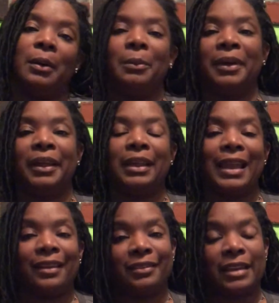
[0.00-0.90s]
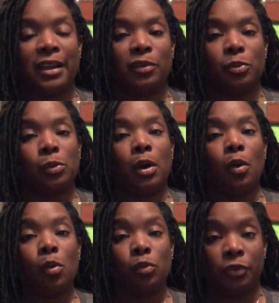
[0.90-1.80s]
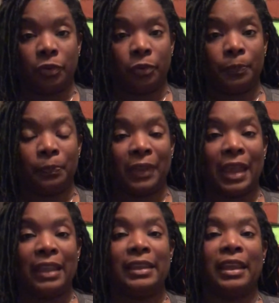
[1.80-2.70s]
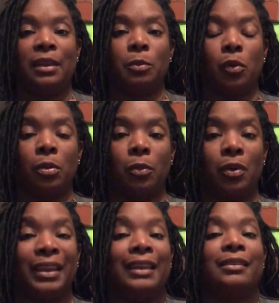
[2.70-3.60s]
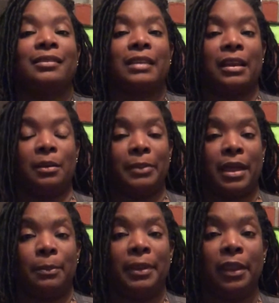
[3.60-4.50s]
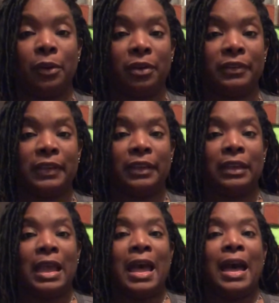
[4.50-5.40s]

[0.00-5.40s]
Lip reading: But as I grew older, I gained more and more insight about parenting.